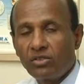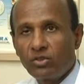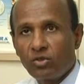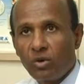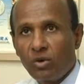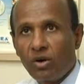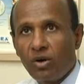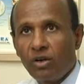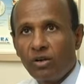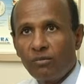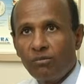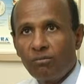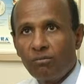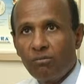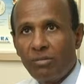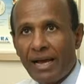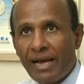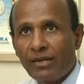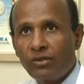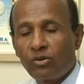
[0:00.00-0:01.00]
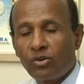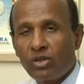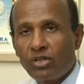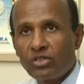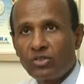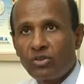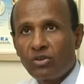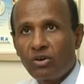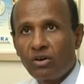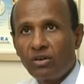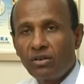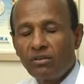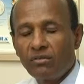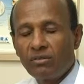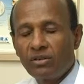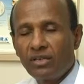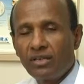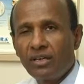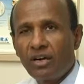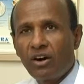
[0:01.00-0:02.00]
so-called bad cholesterol
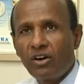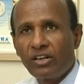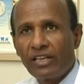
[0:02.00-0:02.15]
or